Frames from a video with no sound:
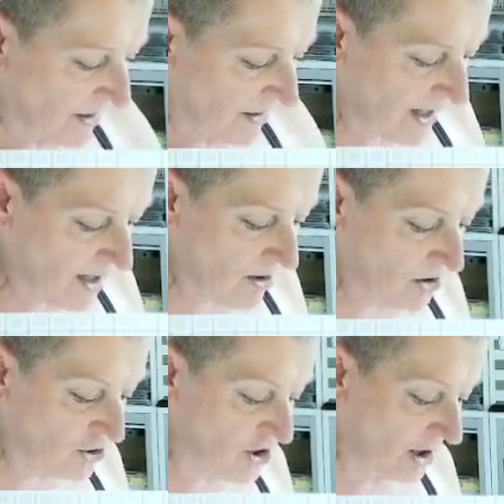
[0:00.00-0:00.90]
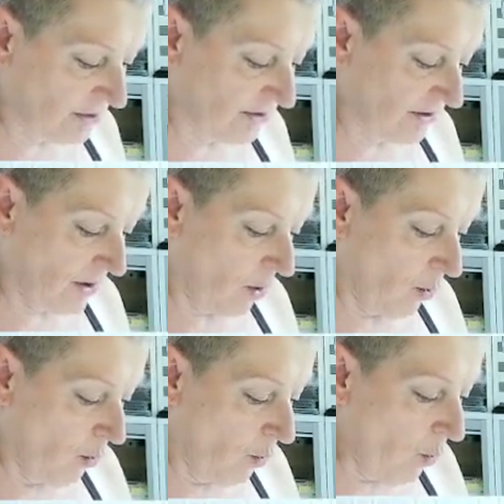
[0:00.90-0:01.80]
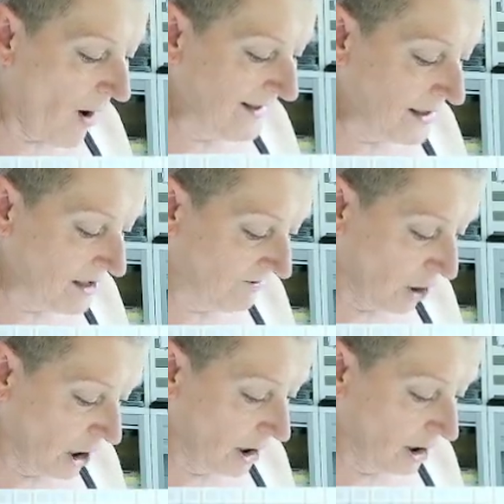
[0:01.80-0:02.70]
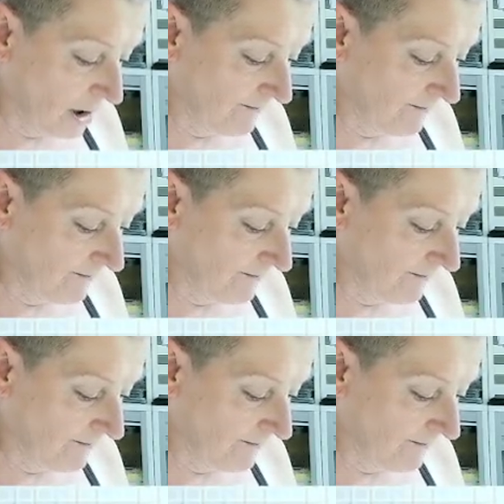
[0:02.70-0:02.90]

They are just wonderful.